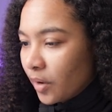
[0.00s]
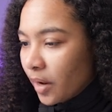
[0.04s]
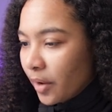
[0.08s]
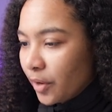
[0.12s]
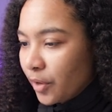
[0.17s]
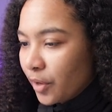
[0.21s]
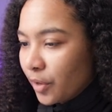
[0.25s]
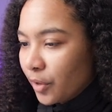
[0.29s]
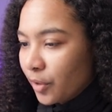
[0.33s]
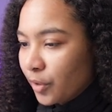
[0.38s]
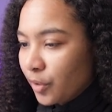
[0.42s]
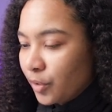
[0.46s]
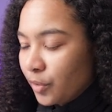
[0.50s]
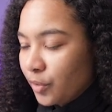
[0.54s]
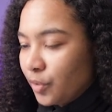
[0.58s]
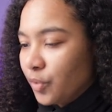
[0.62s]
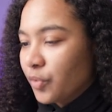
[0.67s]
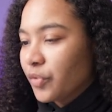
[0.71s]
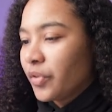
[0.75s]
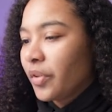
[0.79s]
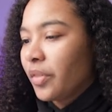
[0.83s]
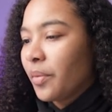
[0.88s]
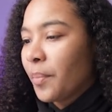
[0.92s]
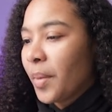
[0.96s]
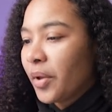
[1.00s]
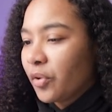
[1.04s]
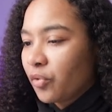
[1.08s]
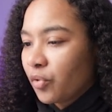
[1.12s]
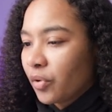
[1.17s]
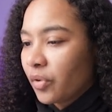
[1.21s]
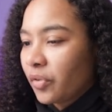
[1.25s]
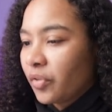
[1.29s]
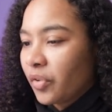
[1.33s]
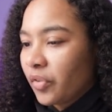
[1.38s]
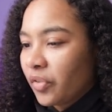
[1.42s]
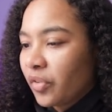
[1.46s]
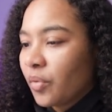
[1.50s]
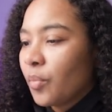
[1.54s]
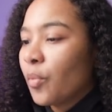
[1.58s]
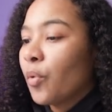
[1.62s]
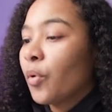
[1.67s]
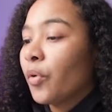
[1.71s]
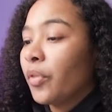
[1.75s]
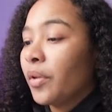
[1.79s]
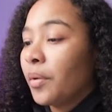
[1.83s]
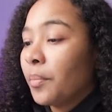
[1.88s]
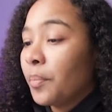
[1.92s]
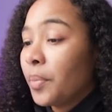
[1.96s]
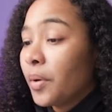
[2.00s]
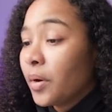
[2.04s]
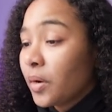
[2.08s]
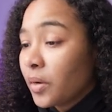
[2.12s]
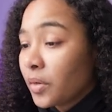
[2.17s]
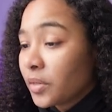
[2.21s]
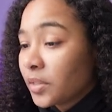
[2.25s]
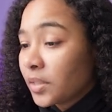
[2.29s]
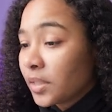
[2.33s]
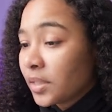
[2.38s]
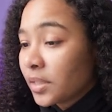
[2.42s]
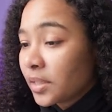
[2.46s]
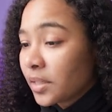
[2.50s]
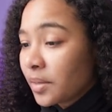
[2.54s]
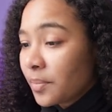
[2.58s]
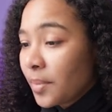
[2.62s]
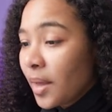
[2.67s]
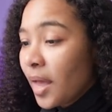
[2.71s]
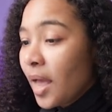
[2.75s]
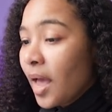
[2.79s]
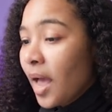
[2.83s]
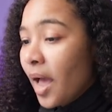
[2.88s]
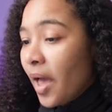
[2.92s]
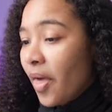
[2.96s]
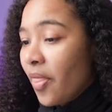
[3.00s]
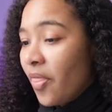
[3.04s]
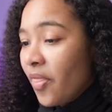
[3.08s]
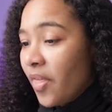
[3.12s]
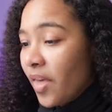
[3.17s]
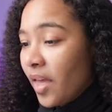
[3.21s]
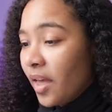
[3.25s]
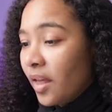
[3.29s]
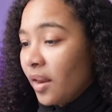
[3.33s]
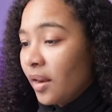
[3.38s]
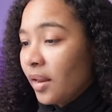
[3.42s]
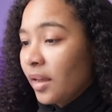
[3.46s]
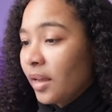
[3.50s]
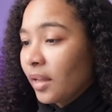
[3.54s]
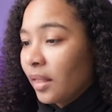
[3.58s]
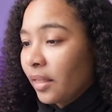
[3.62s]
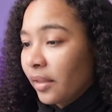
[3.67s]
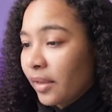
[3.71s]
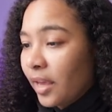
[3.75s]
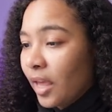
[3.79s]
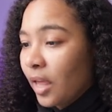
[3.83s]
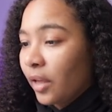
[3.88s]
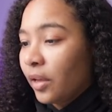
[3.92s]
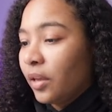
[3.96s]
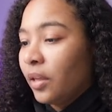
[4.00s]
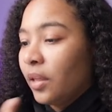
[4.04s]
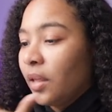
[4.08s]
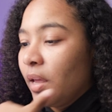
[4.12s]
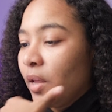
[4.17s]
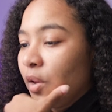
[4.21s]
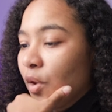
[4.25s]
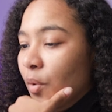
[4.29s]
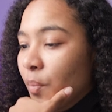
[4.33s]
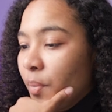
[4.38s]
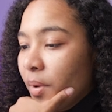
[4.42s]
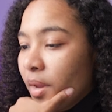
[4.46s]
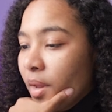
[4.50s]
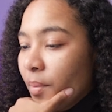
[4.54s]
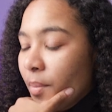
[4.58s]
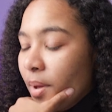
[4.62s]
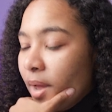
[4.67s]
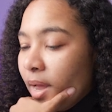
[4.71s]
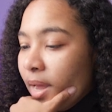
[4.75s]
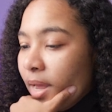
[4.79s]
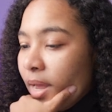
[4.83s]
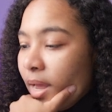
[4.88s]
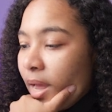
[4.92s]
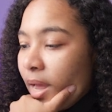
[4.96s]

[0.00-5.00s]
not you're using the metric system or the imperial system, and then it'll calculate your BMI.